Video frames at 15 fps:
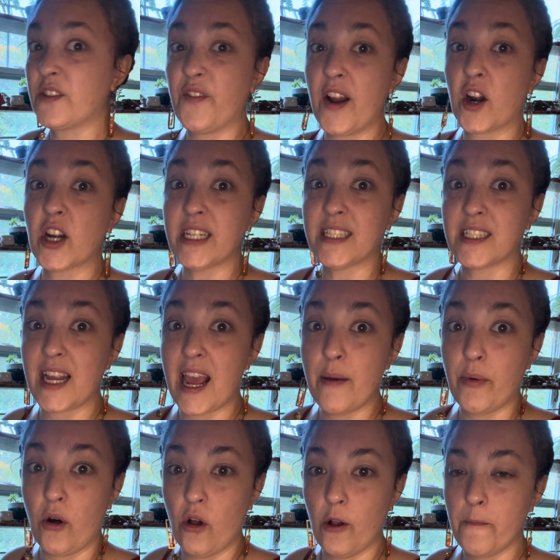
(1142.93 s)
very
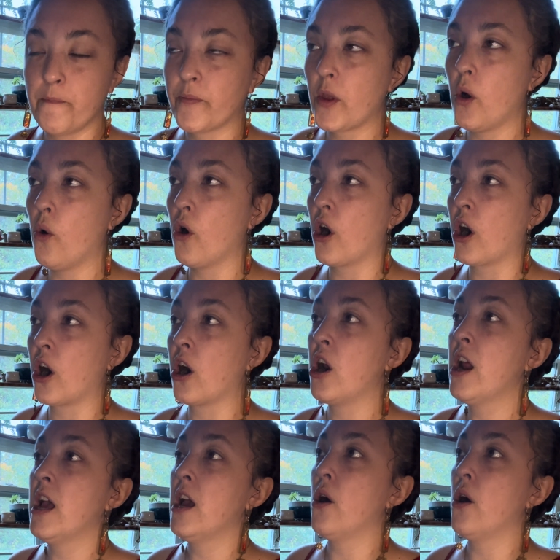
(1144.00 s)
stable, or